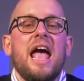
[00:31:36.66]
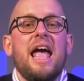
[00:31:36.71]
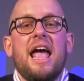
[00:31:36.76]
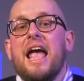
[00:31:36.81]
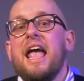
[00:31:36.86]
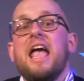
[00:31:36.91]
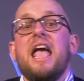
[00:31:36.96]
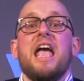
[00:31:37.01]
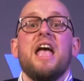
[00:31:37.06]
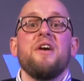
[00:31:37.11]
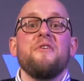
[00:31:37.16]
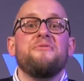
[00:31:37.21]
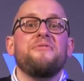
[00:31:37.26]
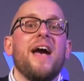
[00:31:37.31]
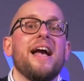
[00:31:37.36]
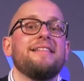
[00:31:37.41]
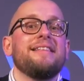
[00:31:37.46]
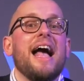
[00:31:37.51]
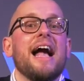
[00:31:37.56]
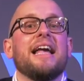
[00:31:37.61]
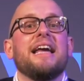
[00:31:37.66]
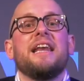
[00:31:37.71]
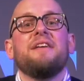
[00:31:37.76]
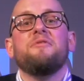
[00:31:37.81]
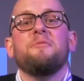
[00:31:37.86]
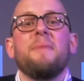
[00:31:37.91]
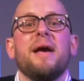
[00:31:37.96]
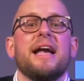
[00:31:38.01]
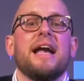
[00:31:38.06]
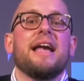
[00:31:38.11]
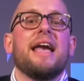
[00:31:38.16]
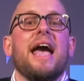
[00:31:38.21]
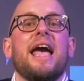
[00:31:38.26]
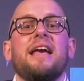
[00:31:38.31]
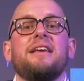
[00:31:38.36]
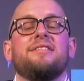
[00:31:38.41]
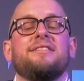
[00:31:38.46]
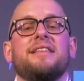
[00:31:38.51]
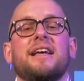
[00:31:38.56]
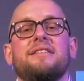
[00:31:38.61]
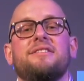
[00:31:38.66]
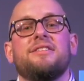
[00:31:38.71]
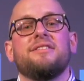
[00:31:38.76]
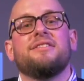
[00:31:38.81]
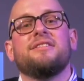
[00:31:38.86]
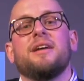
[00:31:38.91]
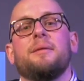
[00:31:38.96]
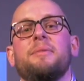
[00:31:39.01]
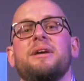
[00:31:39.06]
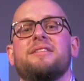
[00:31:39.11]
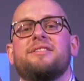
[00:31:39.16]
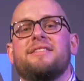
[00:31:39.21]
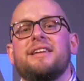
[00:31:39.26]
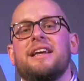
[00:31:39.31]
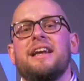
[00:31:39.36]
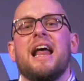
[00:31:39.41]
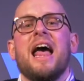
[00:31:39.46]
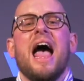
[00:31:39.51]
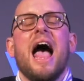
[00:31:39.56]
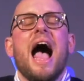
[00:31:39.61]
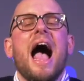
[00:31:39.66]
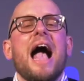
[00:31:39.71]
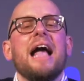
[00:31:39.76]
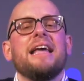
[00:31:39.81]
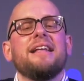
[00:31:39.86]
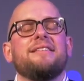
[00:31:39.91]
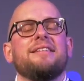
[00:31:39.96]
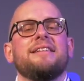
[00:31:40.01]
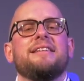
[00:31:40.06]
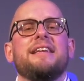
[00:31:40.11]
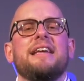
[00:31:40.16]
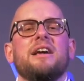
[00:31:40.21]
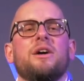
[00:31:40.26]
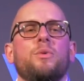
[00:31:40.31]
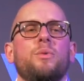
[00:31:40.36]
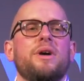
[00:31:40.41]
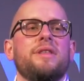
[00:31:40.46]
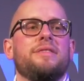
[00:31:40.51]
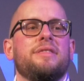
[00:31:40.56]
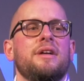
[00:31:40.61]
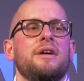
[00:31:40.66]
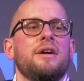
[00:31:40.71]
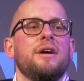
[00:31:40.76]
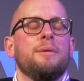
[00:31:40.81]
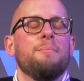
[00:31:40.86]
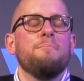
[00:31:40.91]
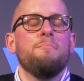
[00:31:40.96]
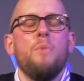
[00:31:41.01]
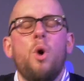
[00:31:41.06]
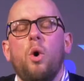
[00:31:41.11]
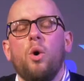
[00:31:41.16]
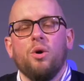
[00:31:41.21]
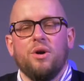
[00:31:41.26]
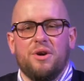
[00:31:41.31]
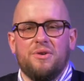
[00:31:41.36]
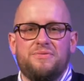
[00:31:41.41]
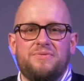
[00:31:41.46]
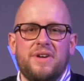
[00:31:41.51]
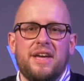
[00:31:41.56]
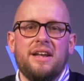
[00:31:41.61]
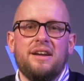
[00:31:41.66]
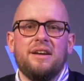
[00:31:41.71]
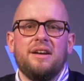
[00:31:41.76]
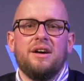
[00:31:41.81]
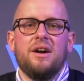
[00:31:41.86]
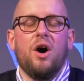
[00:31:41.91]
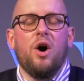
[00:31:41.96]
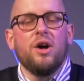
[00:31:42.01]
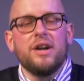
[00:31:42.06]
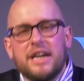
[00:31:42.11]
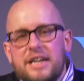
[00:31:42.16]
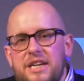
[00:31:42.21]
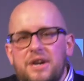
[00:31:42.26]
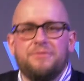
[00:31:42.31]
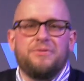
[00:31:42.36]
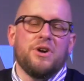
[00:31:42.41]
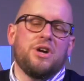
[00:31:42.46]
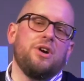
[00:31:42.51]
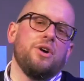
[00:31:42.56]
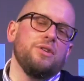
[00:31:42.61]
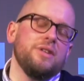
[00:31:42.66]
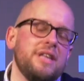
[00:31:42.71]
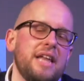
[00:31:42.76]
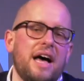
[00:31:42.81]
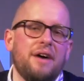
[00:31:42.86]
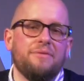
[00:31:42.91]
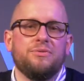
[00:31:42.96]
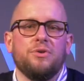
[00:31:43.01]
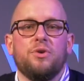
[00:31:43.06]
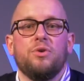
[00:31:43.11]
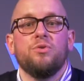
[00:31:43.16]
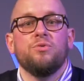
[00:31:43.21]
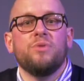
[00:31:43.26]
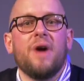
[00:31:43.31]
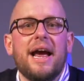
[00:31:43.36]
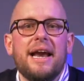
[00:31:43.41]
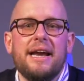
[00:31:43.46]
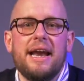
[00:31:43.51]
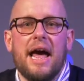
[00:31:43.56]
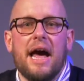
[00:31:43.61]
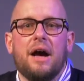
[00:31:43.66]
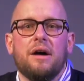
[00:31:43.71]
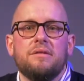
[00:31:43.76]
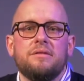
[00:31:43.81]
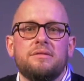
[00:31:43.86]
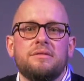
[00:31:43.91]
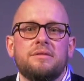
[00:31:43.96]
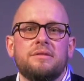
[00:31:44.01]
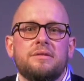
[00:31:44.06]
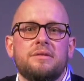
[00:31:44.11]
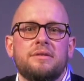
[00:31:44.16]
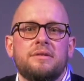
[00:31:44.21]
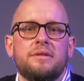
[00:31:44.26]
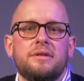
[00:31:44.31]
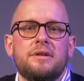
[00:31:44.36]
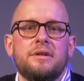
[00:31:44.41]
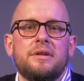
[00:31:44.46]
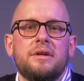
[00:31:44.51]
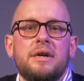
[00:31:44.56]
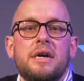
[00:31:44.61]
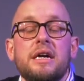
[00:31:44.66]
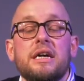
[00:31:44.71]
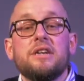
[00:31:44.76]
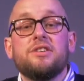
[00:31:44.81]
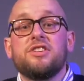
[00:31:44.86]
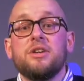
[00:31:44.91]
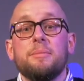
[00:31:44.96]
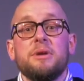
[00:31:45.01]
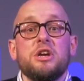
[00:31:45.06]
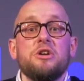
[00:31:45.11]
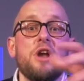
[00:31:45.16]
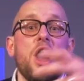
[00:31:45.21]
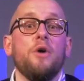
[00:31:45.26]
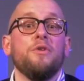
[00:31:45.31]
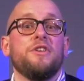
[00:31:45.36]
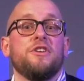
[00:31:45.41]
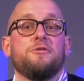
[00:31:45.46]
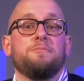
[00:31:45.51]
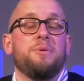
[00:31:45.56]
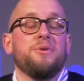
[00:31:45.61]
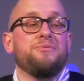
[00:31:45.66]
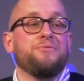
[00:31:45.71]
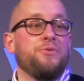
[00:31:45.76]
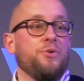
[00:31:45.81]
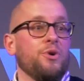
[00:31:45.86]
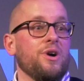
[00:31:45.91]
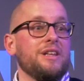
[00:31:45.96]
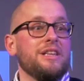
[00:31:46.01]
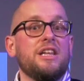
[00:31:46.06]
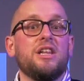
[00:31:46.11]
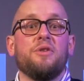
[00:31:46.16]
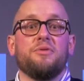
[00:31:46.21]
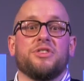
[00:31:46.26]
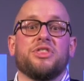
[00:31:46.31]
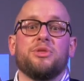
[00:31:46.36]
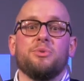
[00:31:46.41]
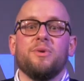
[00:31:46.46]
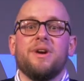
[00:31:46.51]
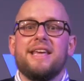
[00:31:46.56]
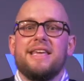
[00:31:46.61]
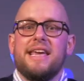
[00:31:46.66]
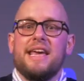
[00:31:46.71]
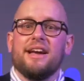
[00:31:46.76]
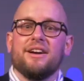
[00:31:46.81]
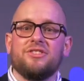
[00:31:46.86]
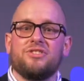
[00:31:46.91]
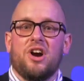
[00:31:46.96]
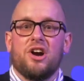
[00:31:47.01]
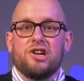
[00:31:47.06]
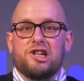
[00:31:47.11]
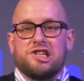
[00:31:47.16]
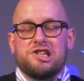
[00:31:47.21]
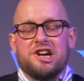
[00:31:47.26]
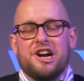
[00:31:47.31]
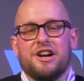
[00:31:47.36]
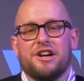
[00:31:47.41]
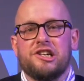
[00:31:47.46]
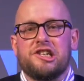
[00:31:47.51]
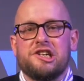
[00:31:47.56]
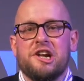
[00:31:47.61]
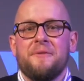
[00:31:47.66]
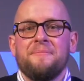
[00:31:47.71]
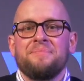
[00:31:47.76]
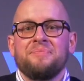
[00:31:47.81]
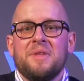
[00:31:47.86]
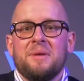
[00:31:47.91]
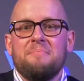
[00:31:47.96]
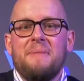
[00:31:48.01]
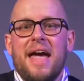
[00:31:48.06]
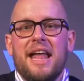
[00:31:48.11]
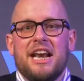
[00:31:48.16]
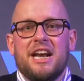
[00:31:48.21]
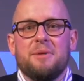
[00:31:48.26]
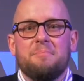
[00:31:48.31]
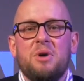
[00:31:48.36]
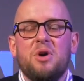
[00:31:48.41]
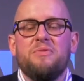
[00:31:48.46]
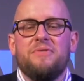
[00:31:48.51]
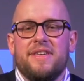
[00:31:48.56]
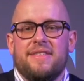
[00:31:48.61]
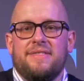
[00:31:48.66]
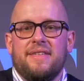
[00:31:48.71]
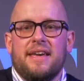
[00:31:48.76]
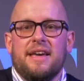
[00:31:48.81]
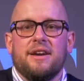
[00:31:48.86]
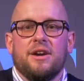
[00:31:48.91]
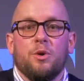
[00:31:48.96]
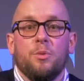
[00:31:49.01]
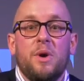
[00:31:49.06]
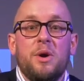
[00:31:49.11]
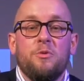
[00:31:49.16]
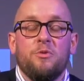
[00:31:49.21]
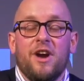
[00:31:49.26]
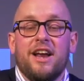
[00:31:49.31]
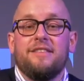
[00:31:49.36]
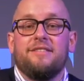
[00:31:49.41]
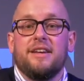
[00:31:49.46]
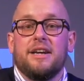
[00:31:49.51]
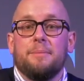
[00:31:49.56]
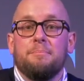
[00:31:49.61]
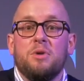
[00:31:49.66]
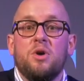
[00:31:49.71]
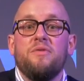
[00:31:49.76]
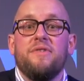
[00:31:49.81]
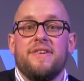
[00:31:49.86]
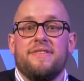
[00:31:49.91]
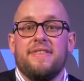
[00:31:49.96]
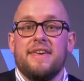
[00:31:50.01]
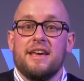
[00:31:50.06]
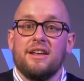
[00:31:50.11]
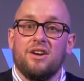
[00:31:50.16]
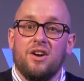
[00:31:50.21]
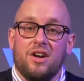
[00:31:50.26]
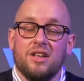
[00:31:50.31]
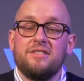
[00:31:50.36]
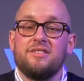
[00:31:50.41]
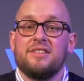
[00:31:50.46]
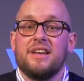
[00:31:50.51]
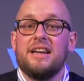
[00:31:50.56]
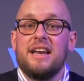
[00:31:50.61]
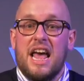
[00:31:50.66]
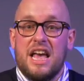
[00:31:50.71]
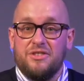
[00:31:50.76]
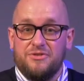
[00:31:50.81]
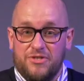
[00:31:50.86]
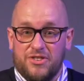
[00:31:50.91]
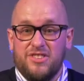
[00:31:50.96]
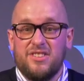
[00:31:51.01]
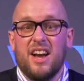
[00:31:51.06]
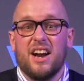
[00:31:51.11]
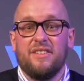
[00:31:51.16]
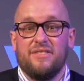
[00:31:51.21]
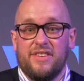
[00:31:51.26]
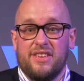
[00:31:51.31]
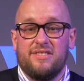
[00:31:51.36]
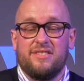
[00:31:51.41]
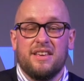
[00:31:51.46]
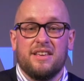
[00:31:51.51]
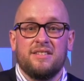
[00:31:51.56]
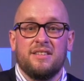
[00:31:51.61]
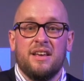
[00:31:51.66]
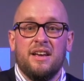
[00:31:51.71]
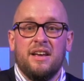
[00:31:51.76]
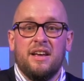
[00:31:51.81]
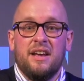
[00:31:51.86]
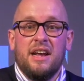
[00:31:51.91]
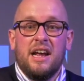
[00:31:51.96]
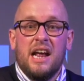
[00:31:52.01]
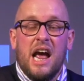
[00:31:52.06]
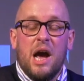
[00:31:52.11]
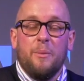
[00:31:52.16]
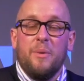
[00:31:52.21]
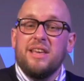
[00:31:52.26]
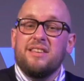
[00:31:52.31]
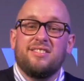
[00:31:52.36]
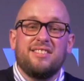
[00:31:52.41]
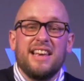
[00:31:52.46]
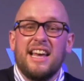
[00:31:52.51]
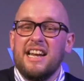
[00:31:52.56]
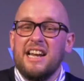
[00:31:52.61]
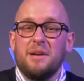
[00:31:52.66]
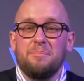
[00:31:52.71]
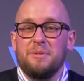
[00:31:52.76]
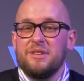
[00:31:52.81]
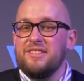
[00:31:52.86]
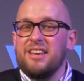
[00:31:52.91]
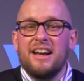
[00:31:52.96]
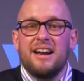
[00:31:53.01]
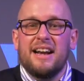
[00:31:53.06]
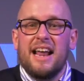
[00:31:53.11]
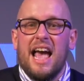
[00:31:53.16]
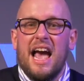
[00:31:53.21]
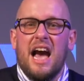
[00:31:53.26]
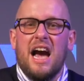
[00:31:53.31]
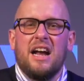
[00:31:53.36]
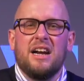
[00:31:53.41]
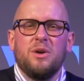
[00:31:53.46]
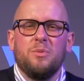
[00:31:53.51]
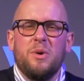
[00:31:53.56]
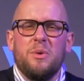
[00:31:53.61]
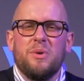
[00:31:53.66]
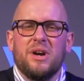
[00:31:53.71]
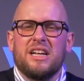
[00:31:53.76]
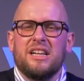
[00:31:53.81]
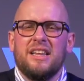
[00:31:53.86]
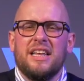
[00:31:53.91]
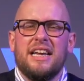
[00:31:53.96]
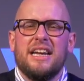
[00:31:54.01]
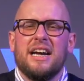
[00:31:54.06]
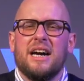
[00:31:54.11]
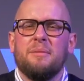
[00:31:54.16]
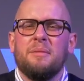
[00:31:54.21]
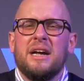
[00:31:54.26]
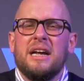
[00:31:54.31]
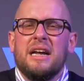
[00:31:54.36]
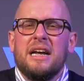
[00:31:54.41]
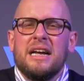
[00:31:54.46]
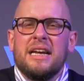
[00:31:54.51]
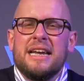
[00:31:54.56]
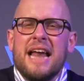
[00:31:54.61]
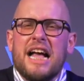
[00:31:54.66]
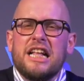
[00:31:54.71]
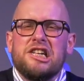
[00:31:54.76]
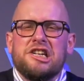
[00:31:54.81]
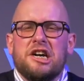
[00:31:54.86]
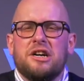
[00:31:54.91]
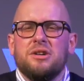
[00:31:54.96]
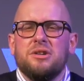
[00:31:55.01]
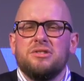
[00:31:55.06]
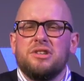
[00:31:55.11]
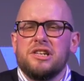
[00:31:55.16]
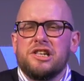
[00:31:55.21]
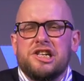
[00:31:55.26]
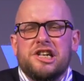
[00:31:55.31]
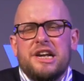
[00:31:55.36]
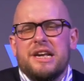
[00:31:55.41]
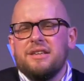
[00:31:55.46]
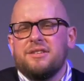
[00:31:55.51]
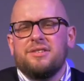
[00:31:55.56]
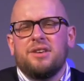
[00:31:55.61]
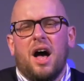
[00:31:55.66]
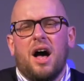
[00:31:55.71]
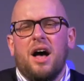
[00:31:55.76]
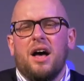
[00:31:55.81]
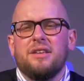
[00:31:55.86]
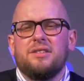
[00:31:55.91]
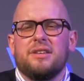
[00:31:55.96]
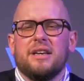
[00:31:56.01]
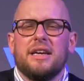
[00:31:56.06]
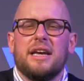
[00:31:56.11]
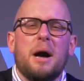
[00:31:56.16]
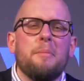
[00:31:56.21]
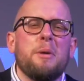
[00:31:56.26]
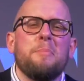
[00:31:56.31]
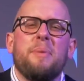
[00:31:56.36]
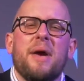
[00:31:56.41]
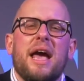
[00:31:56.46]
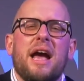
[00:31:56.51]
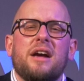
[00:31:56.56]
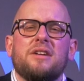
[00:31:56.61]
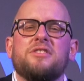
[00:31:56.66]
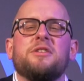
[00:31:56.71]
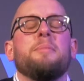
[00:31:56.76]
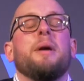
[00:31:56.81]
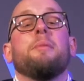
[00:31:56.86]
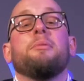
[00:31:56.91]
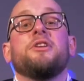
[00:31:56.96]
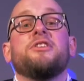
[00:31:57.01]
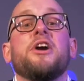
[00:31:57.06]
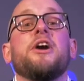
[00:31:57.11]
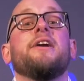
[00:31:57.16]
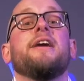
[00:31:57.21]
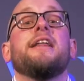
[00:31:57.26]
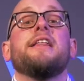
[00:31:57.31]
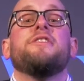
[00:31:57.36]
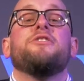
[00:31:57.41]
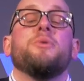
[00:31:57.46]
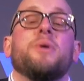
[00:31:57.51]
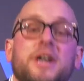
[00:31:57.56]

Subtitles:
In fact, I could even make a case that to some extent, I get to deal with more of it on a difficult level right now. Because some of you know this, but for a little over 3 years, our church met in a movie theater. We rented a movie theater on Sundays for services. And we set up and tear down, and we would clean up nachos and cheese sauce and gummy bears to be able to turn it into